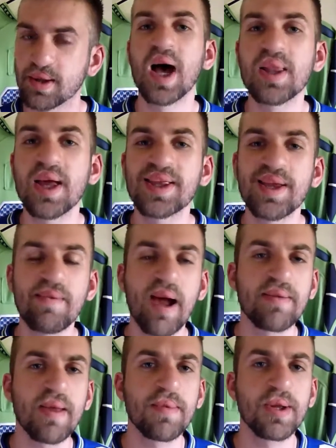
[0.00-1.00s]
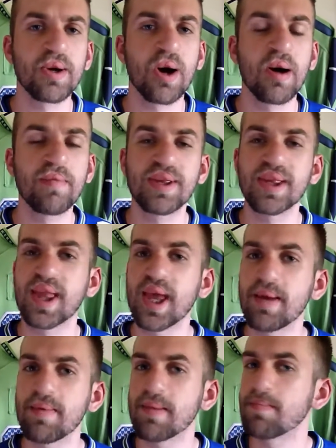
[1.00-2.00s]
unless they wrapped up their arms in
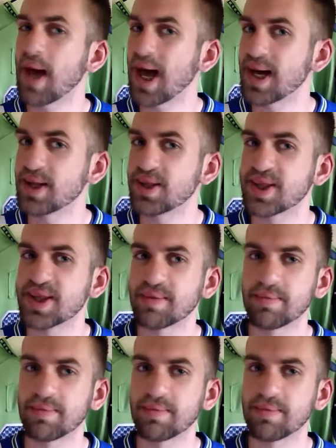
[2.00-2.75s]
tape and pads.